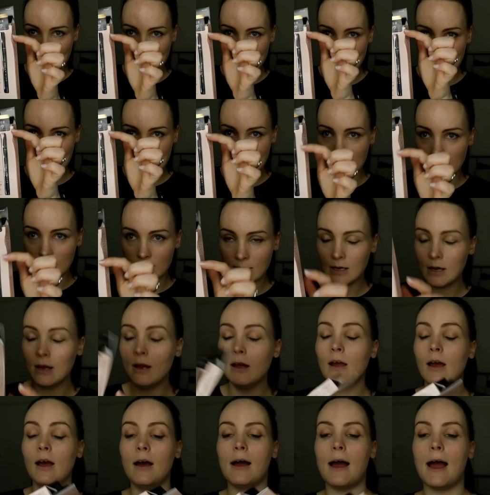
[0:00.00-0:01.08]
bit dented.
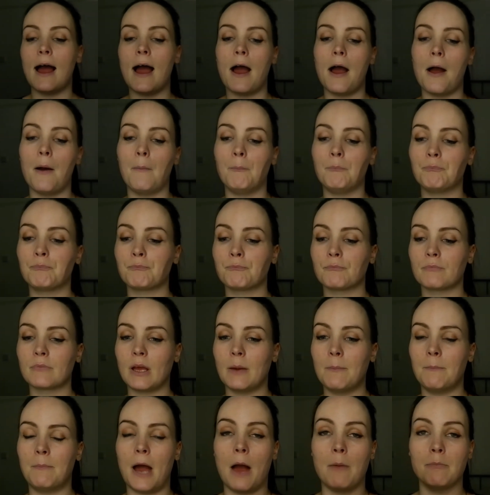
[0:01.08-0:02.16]

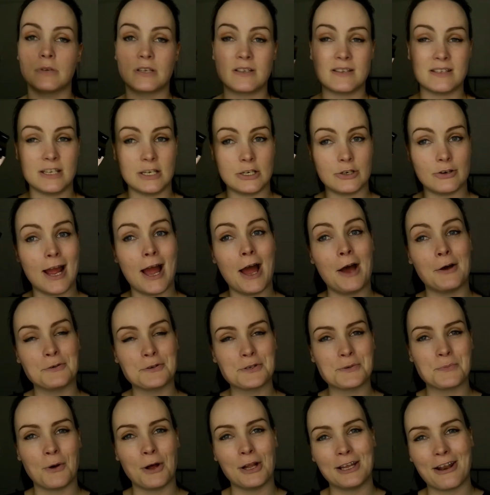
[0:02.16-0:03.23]
But considering how
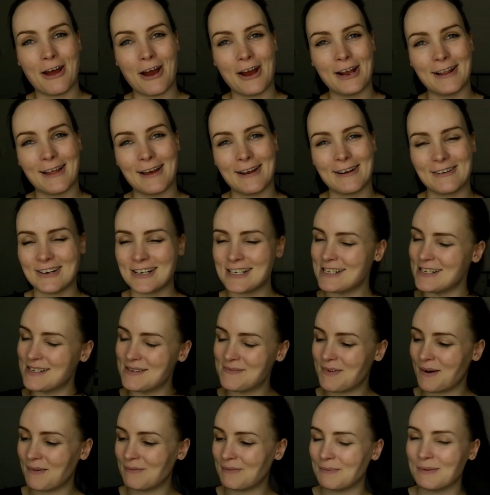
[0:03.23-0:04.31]
small an eyeliner is,
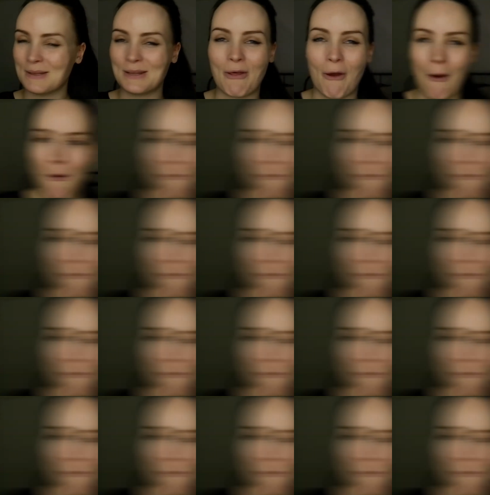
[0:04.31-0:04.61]
it's probably